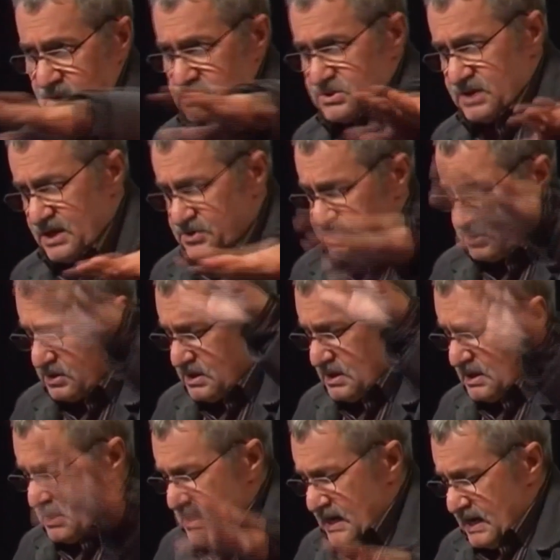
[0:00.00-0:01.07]
center,
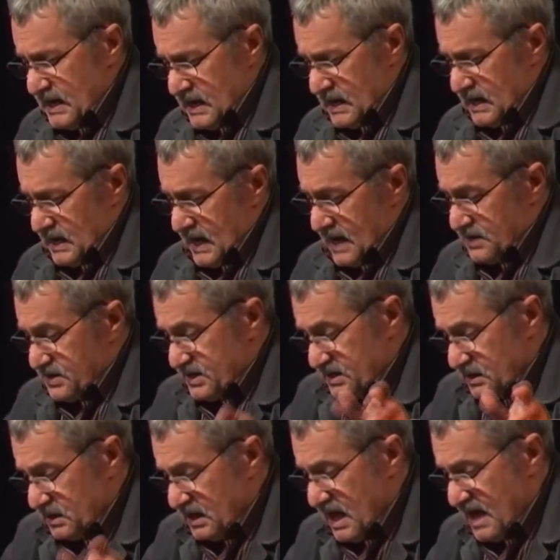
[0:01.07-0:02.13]
and
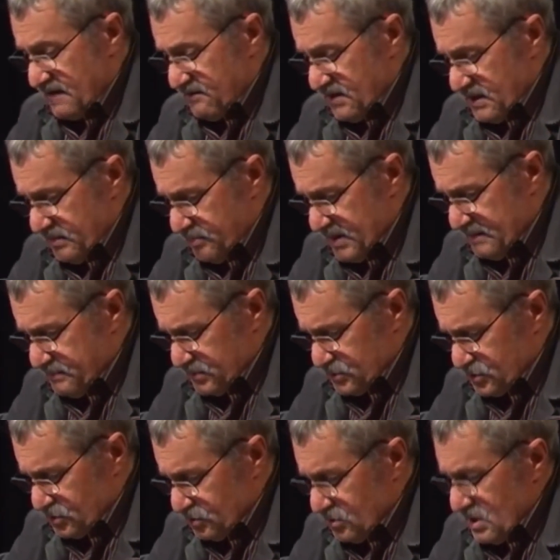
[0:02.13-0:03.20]
kill a lot of other people
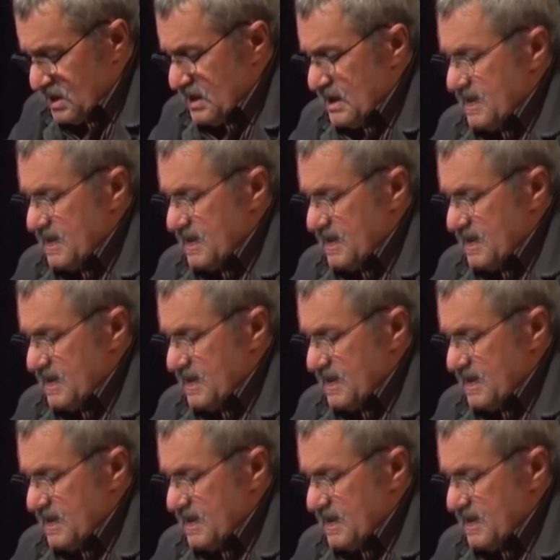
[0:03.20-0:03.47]
too.